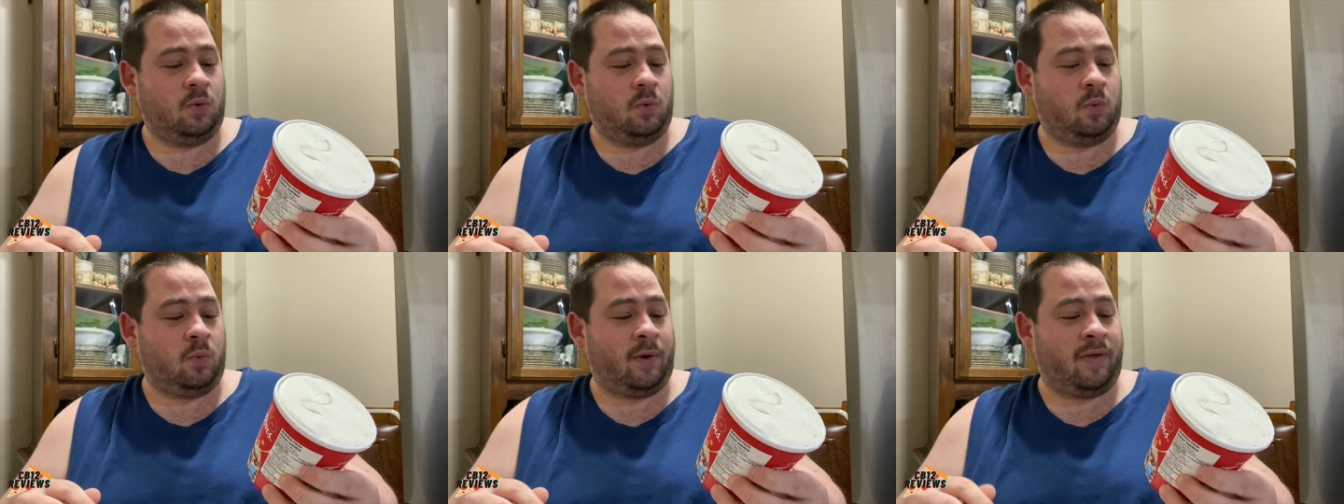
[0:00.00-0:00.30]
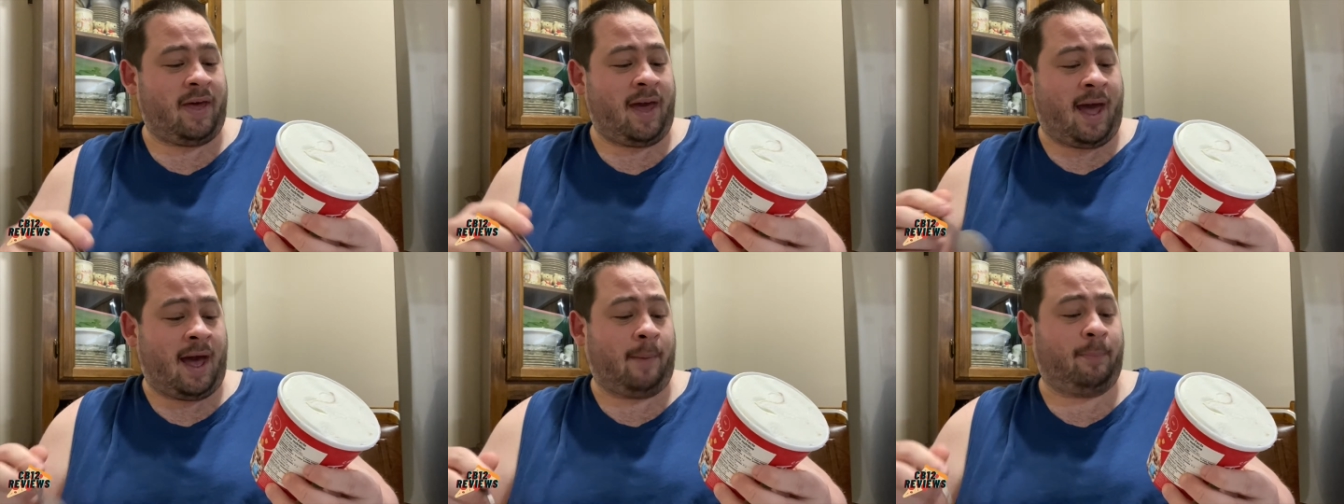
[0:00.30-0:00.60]

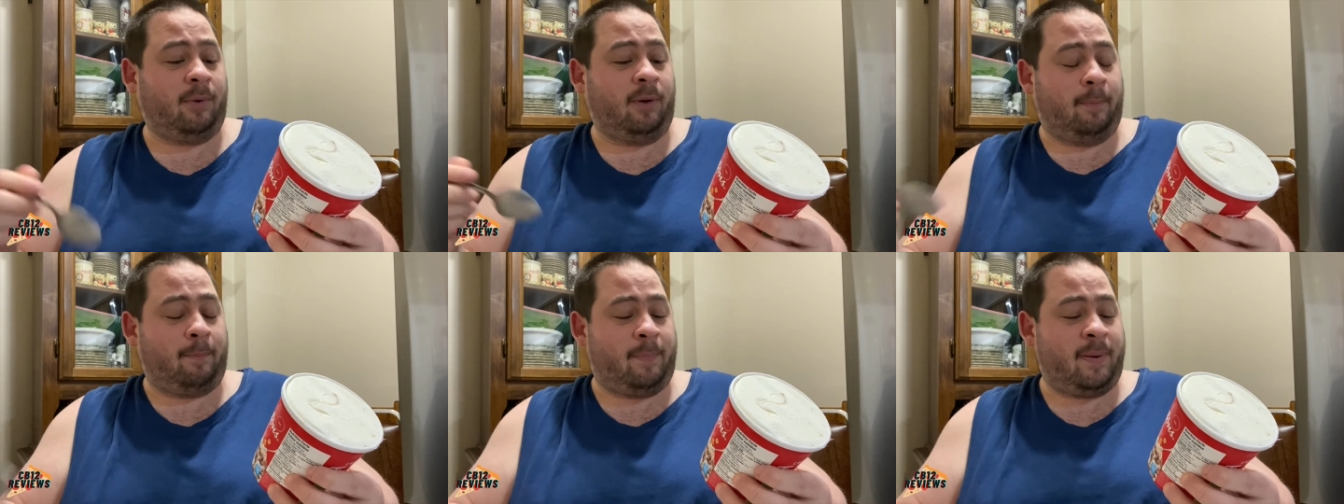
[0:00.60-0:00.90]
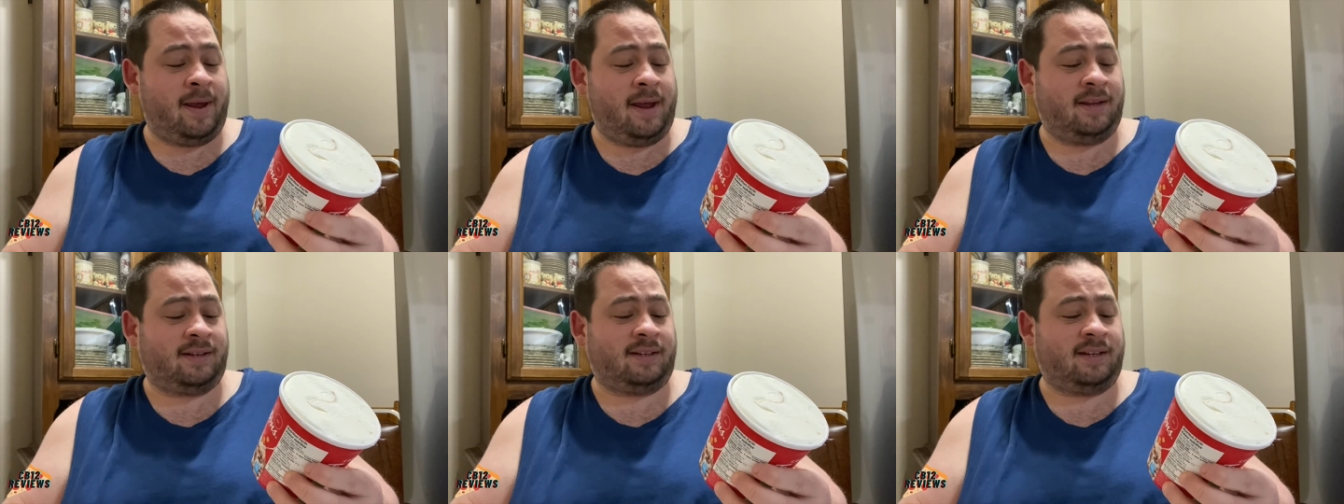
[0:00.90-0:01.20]
with apple
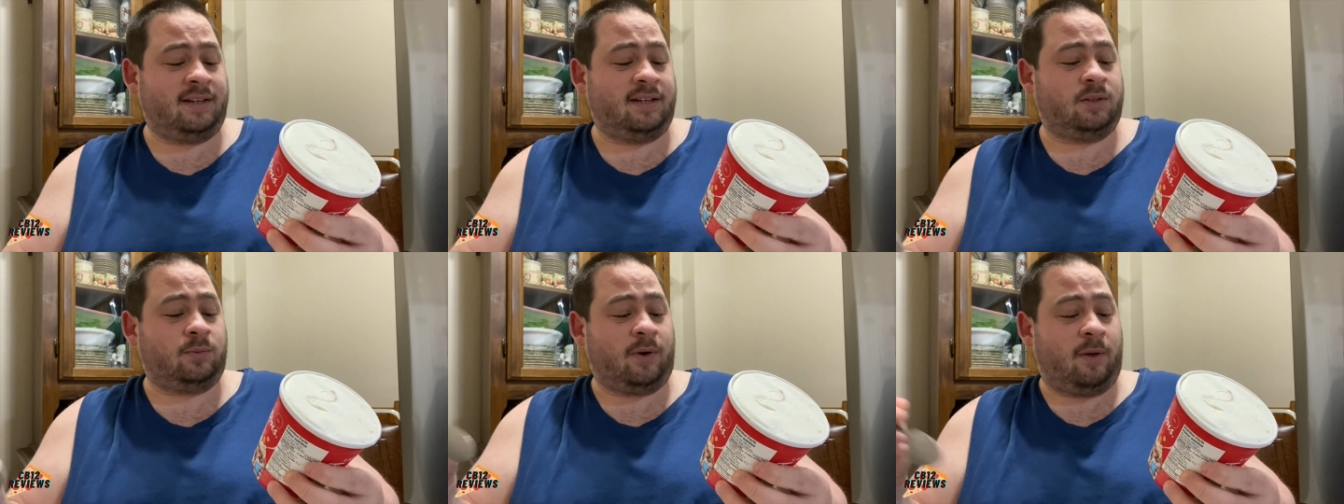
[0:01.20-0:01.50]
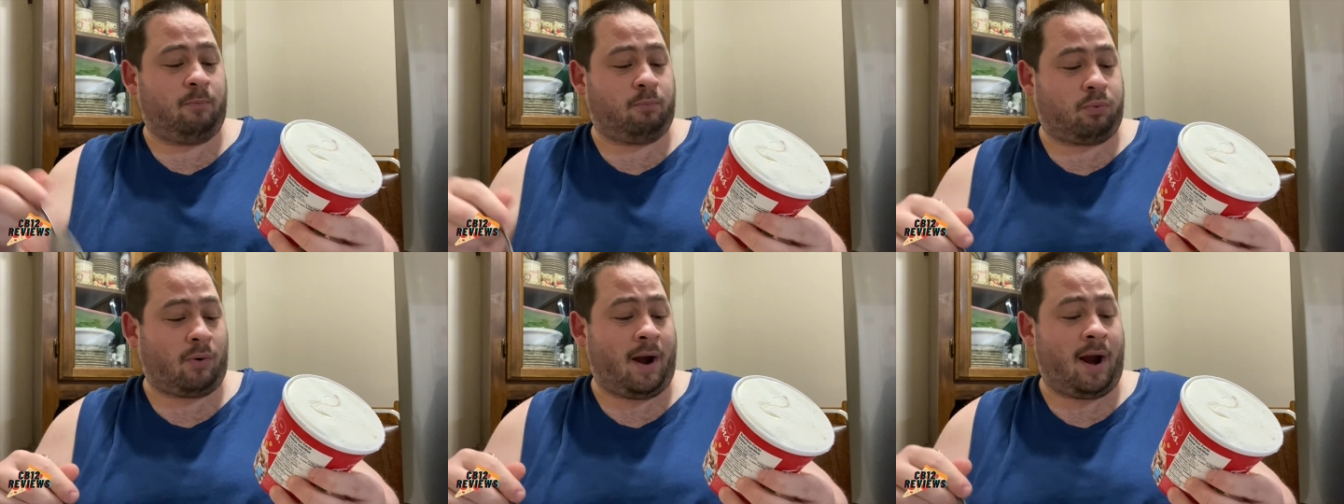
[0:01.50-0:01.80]
pieces
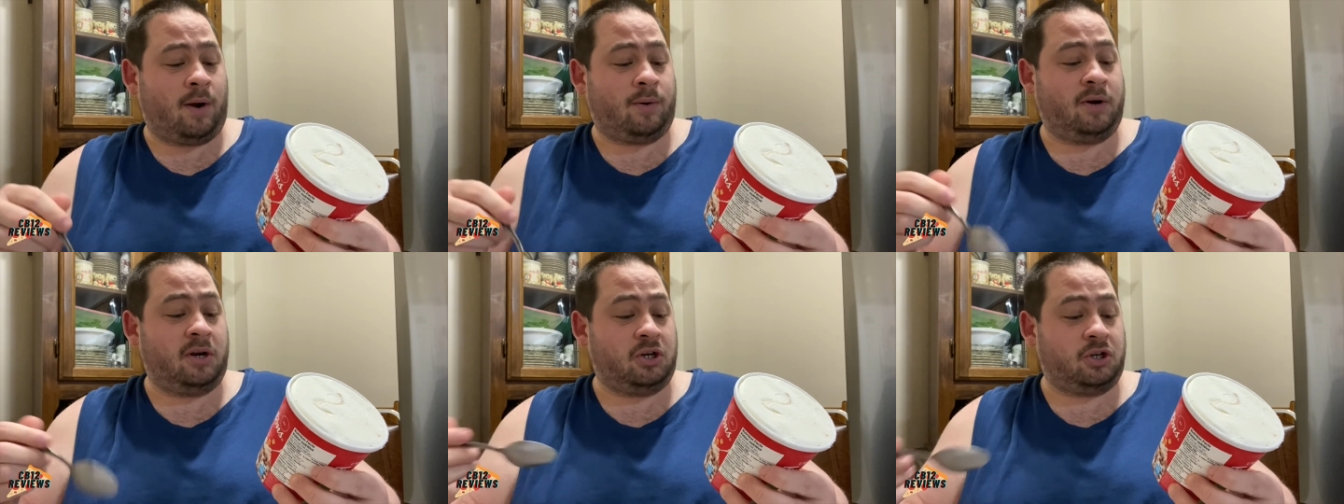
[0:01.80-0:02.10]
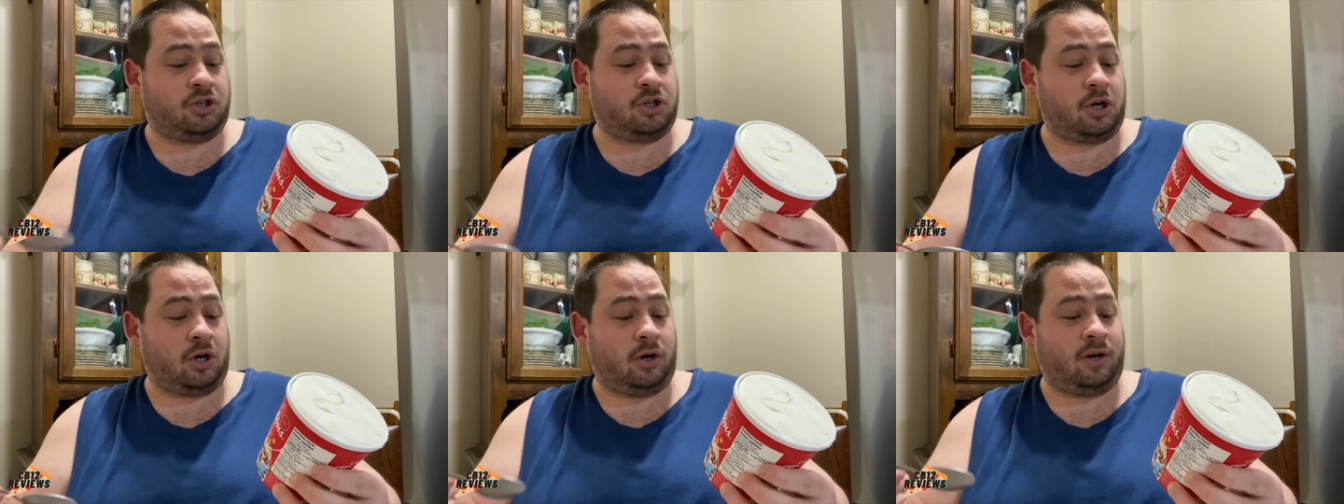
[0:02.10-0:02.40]
with brown
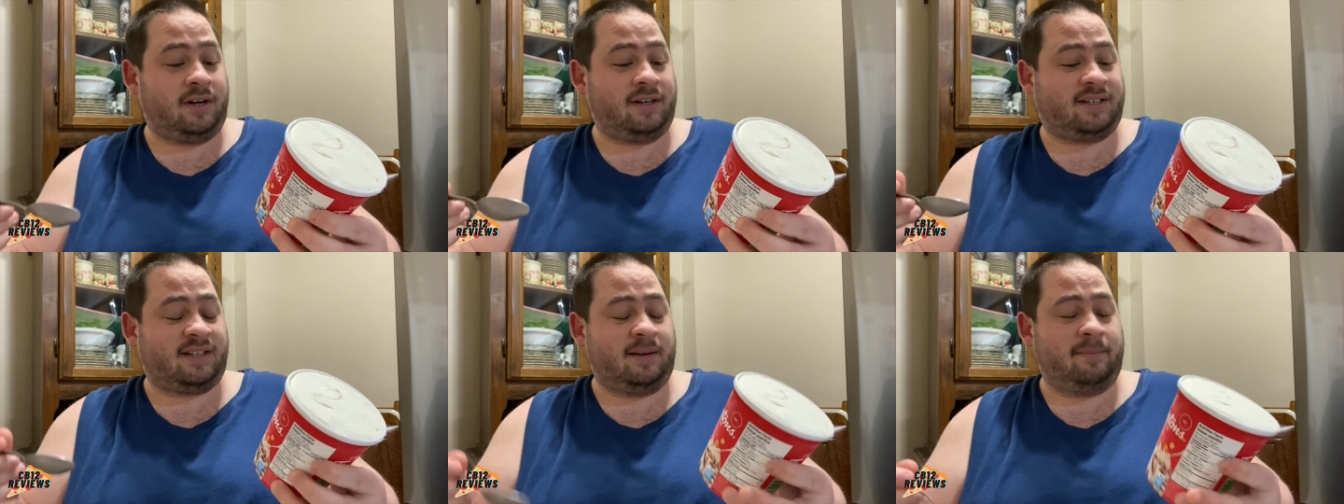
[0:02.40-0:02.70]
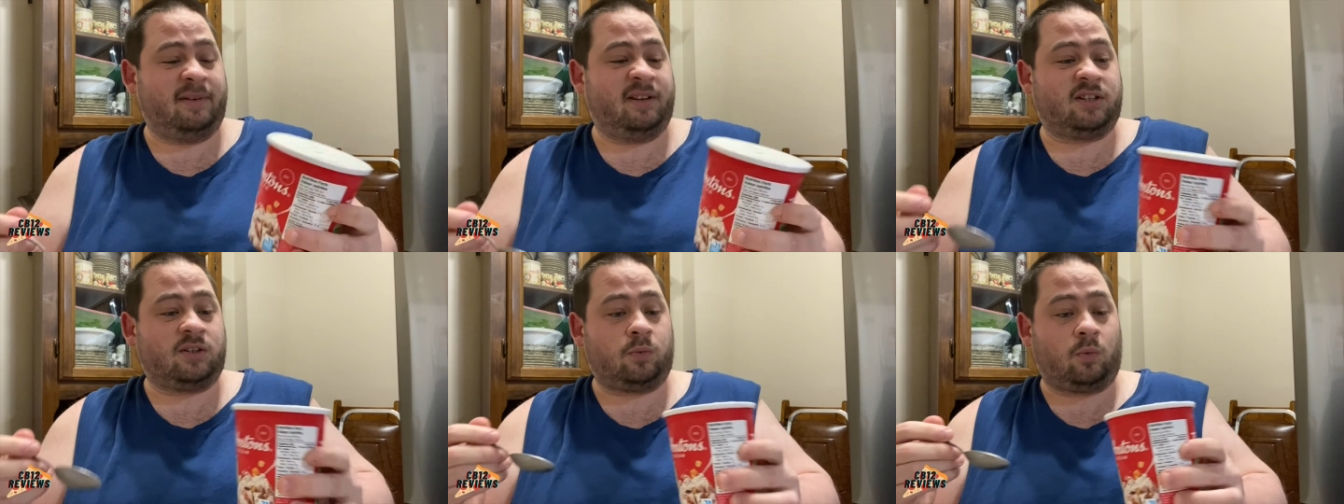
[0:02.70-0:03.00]
sugar
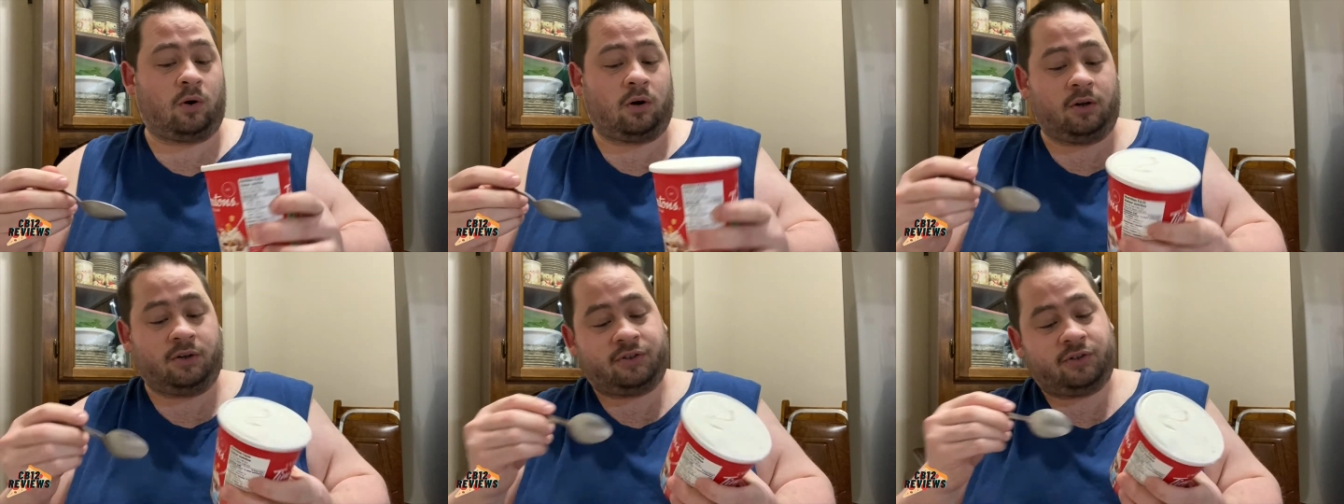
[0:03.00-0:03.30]
cinnamon swirl.